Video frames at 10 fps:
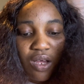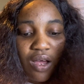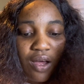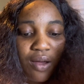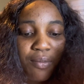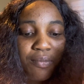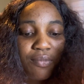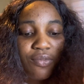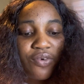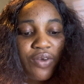
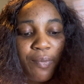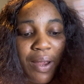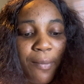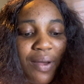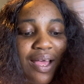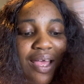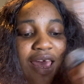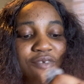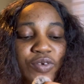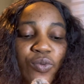Remember,
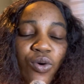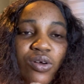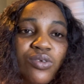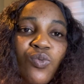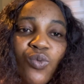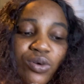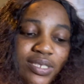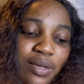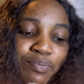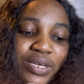everyone was
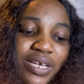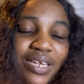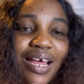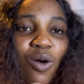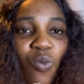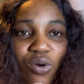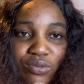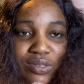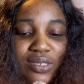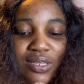a beginner
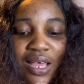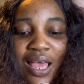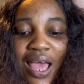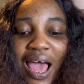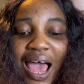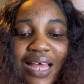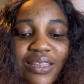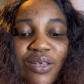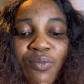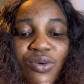once, and
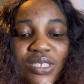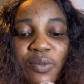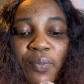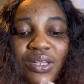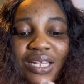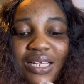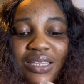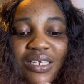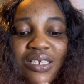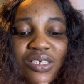the most important
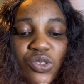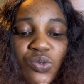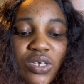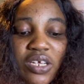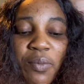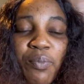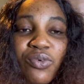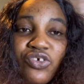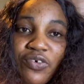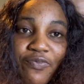thing is to keep
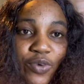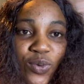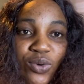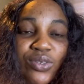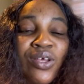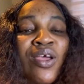pushing forward.